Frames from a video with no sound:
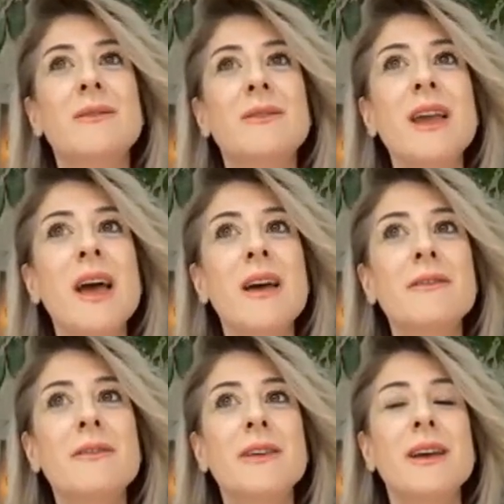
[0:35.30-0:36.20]
we
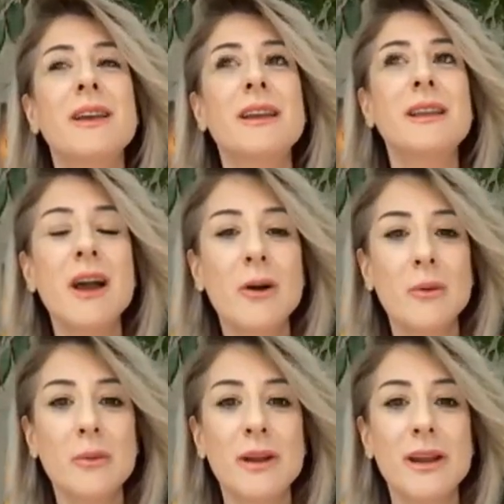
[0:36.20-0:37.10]
have in
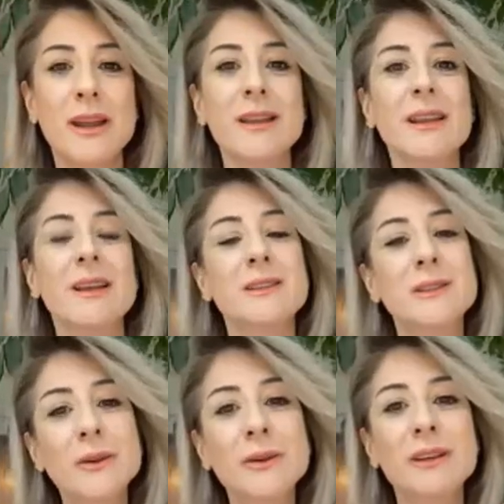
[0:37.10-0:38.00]
our brain a
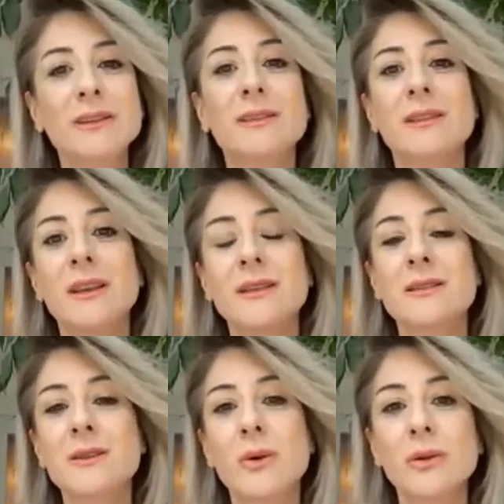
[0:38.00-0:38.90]
circuit that
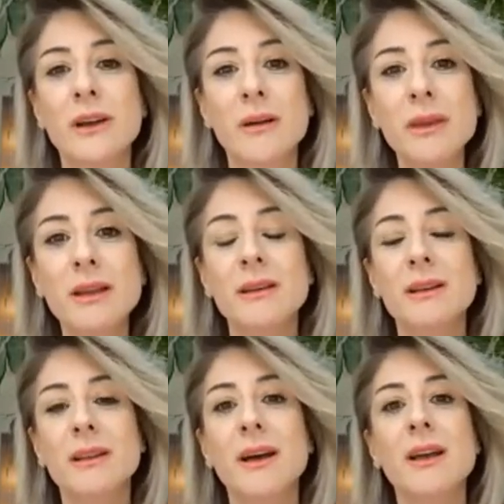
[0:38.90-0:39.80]
is called
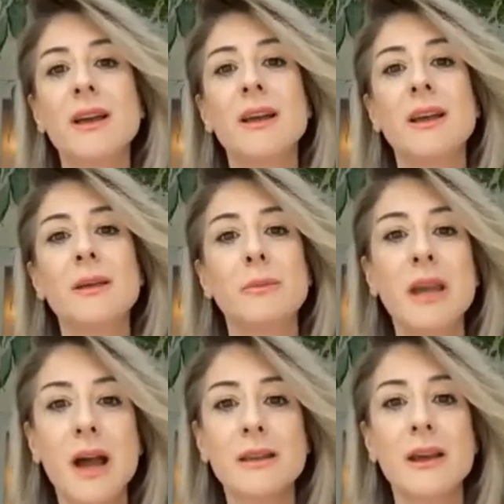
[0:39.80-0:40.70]
amygdala
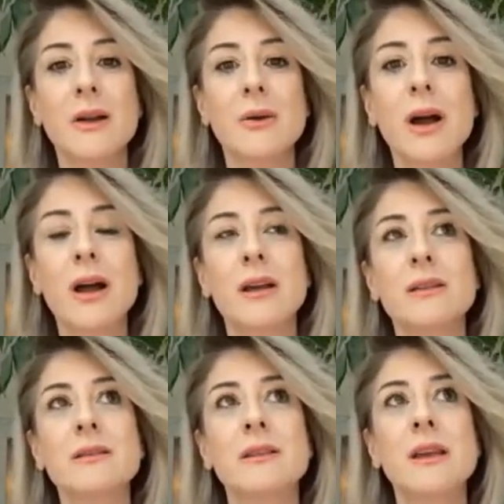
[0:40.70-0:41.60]
behind our
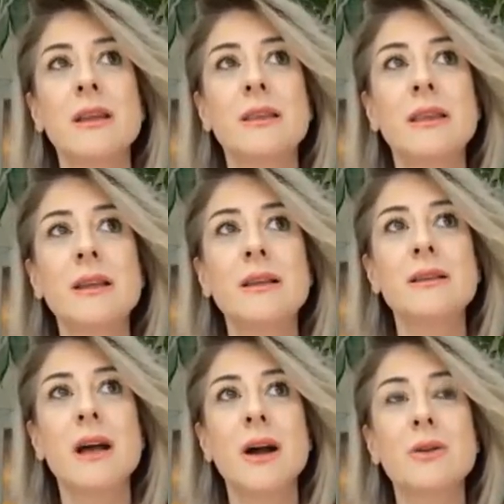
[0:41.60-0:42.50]
eyes. That
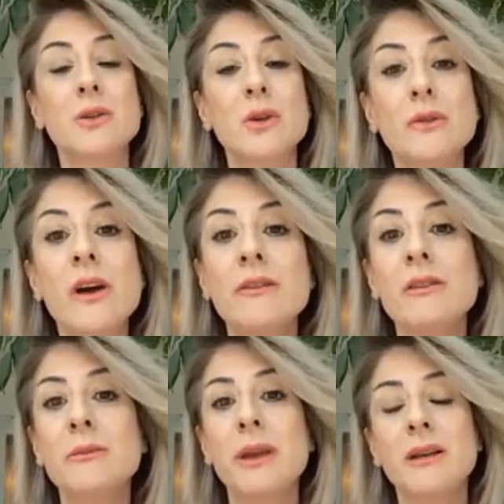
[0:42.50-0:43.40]
is our
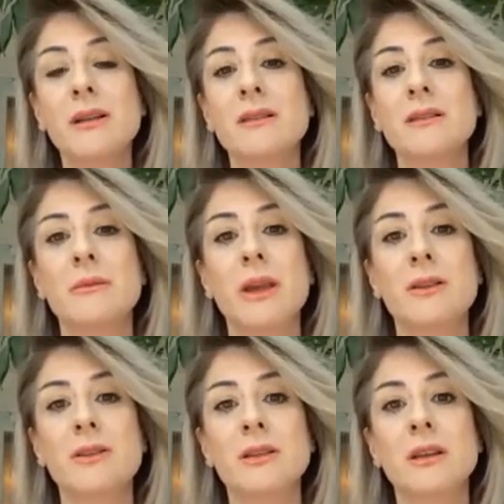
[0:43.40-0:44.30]
survival mechanism,
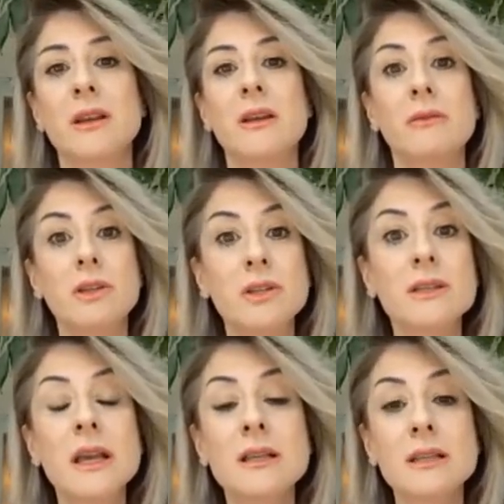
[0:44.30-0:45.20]
actually, which
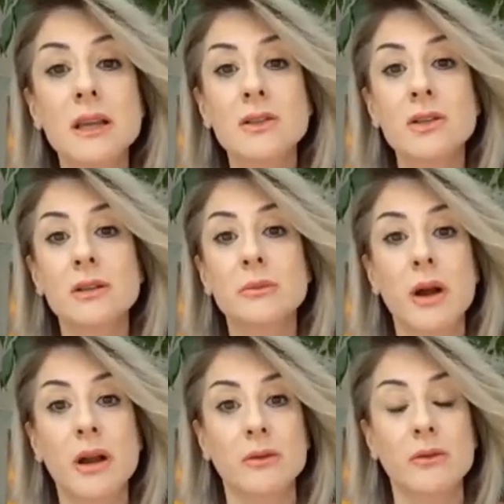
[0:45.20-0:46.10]
is essential
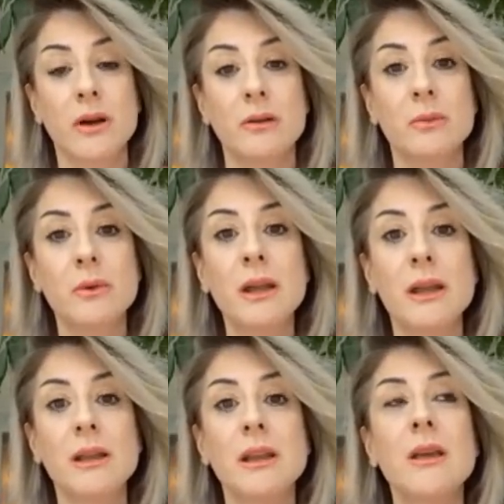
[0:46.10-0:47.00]
part of our
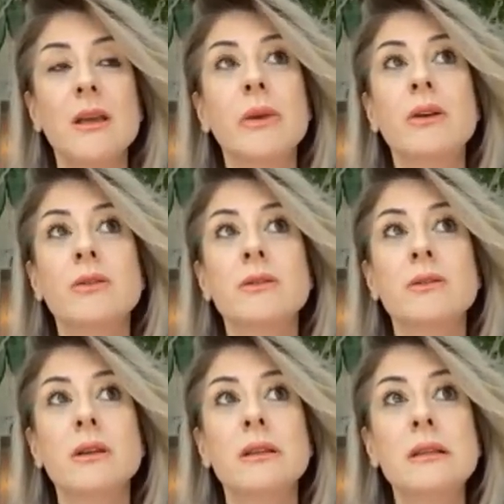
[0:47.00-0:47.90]
brain
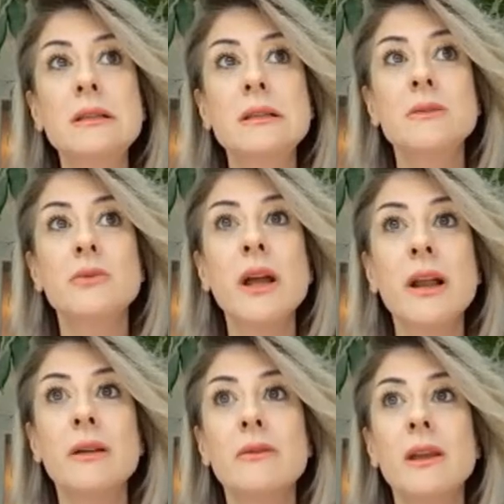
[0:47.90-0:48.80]
because this is
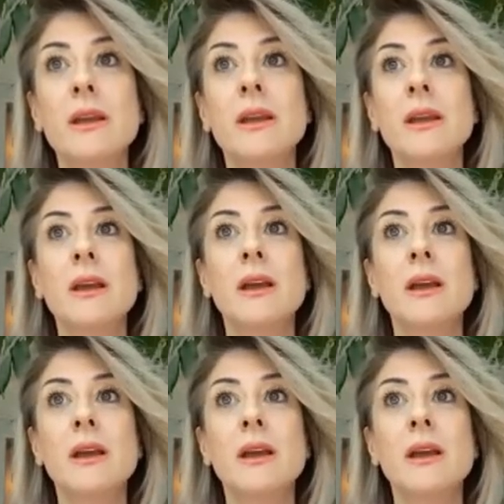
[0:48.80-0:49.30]
where we